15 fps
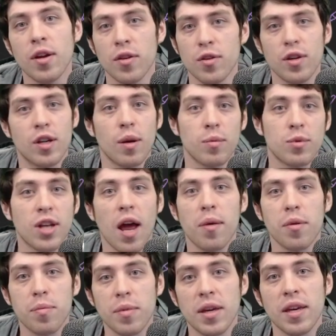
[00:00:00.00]
You can come chat
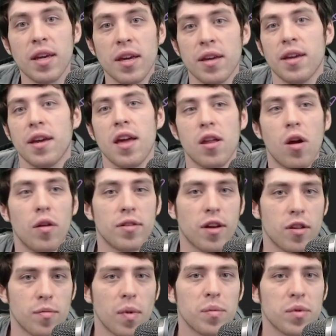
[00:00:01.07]
with me and all the
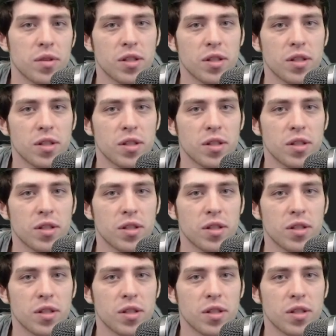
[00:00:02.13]
other members of